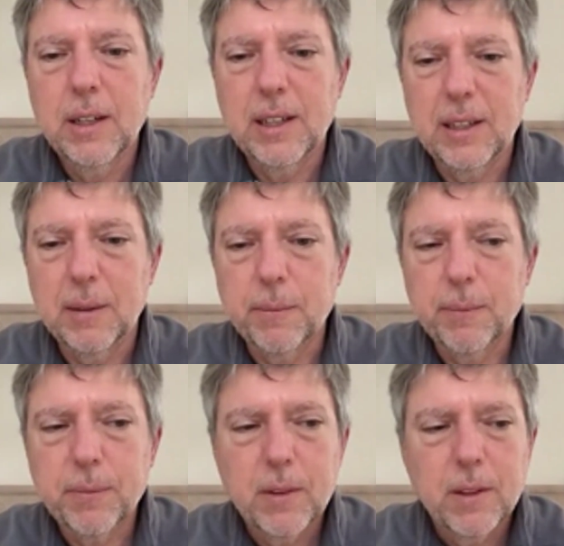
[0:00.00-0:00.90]

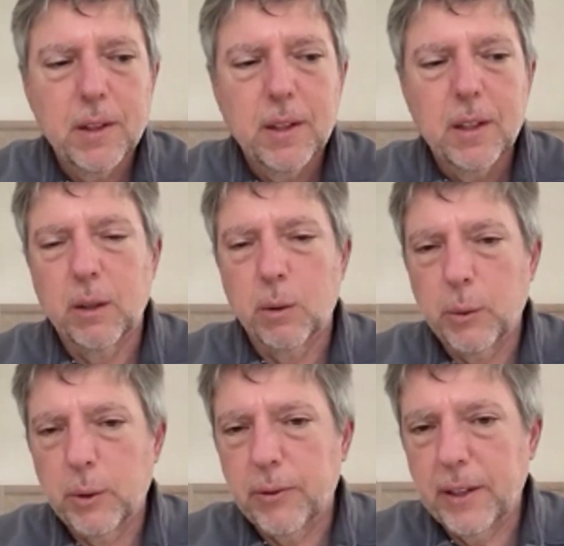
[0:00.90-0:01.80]
Um,
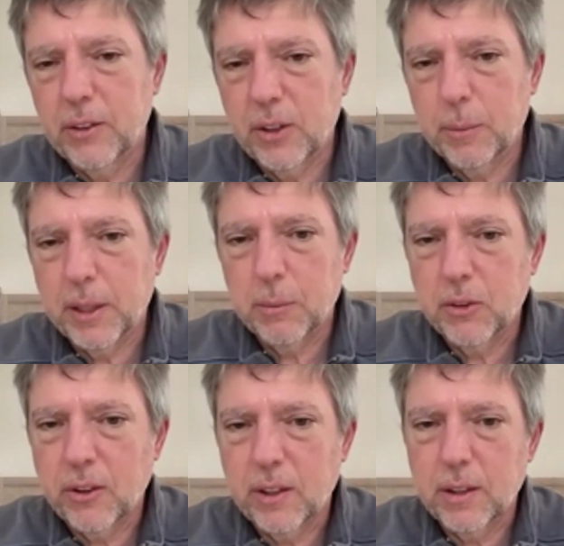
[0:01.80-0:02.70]
what we find
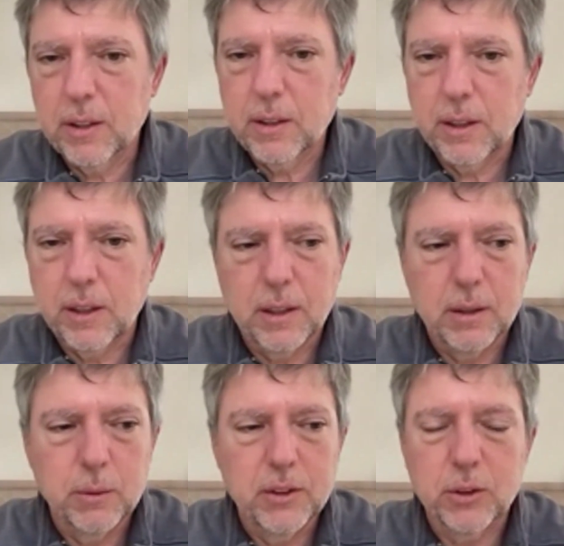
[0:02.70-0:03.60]
sometimes is that there
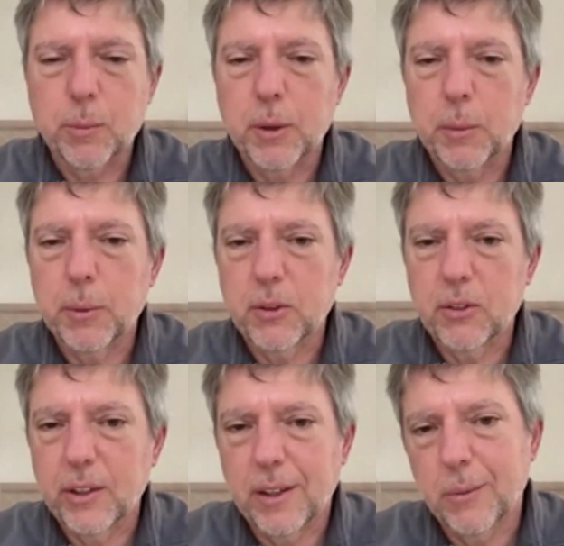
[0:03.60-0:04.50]
are research
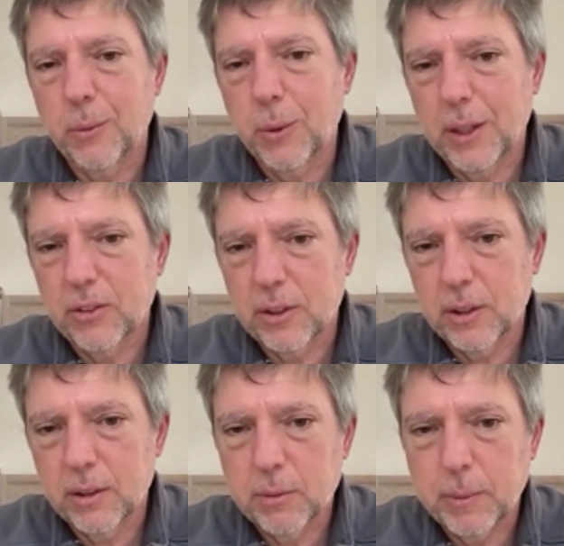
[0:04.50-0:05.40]
purposes that aren't well
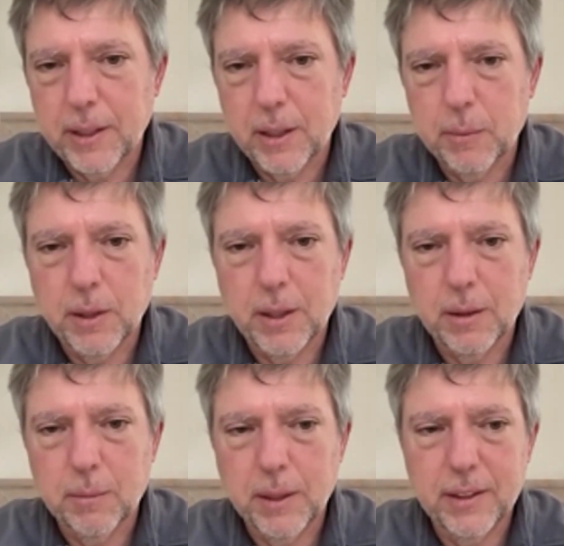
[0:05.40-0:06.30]
served by
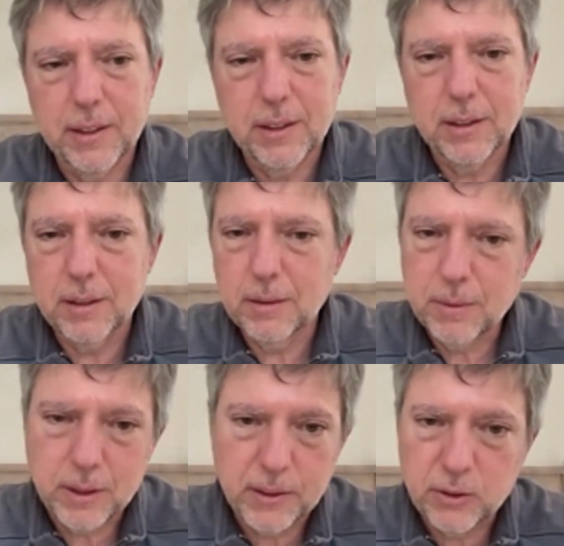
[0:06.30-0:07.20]
by the
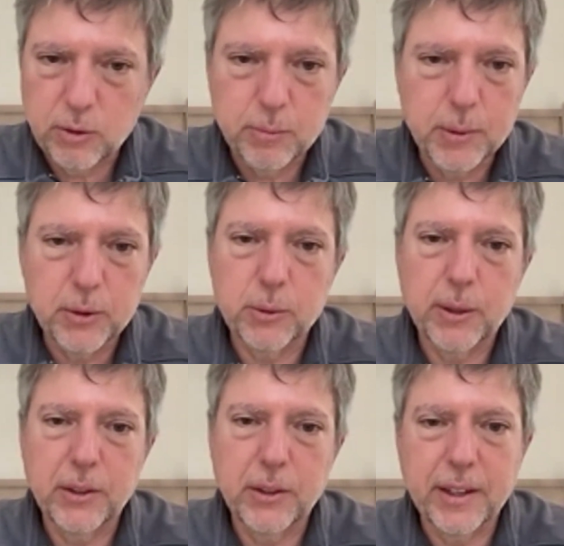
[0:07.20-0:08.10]
interface we've built
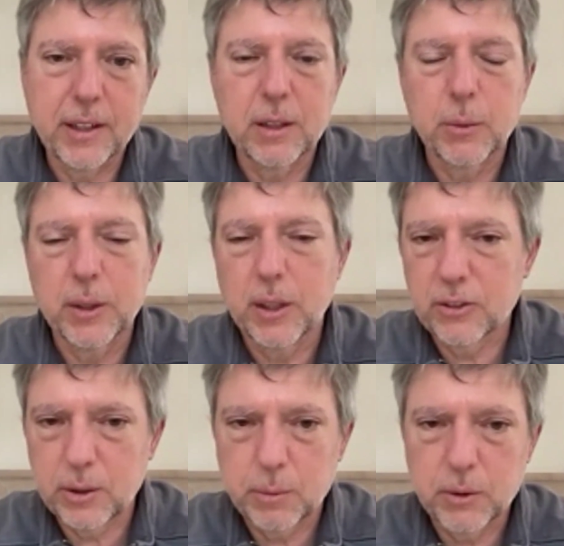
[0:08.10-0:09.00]
around the data, and we
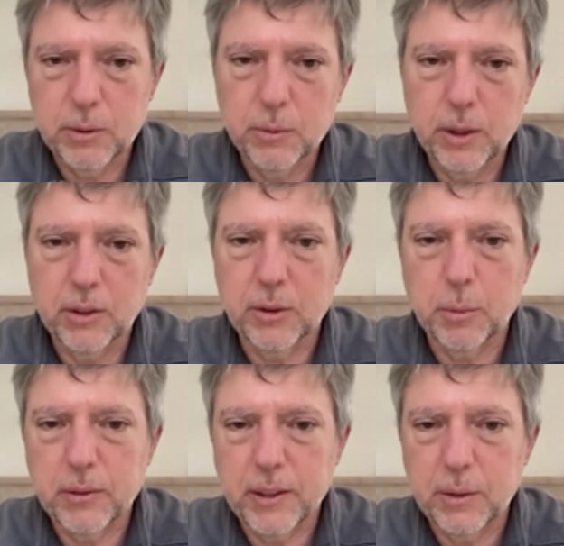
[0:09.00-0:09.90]
also
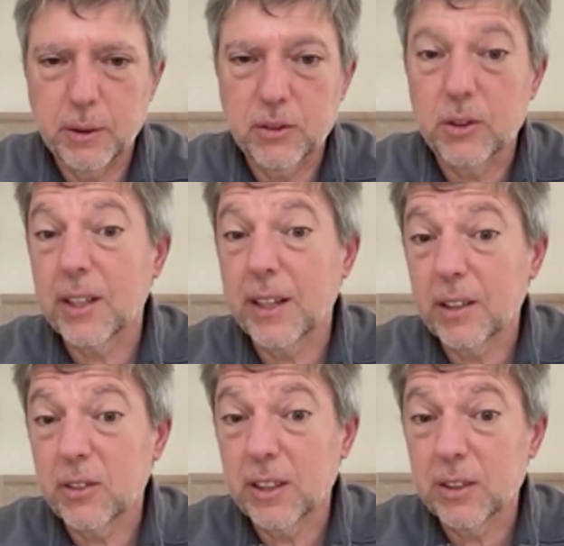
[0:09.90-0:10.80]
provide research
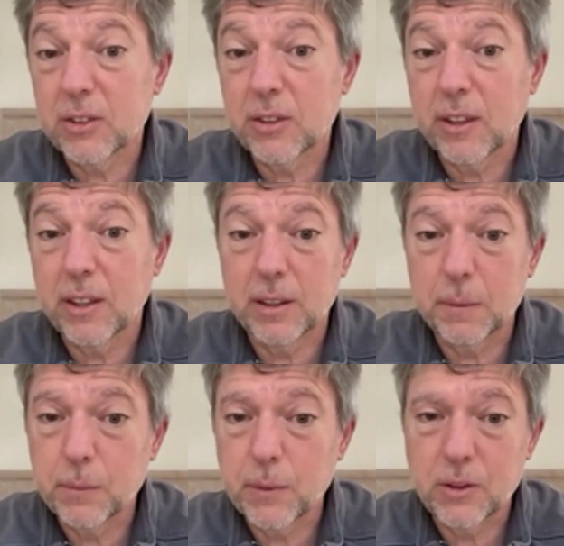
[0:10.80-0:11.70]
data sets that
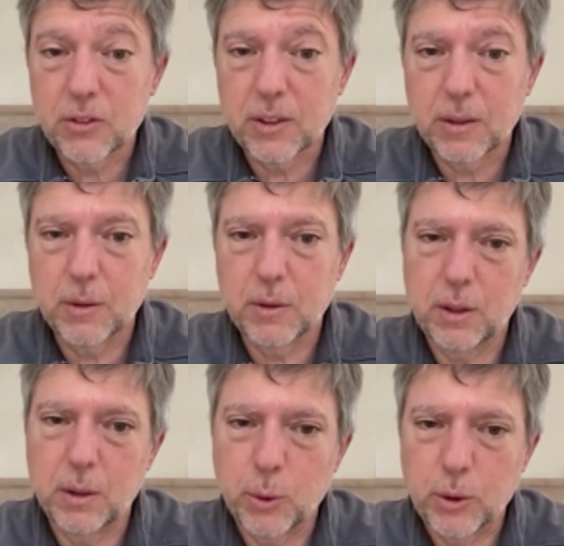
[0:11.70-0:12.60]
are just
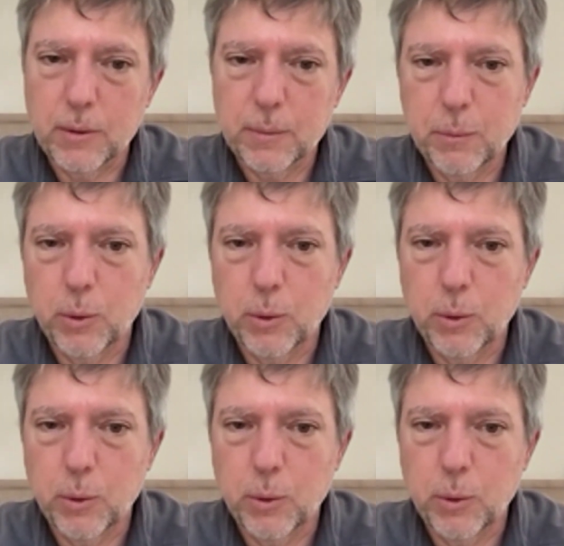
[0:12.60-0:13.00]
more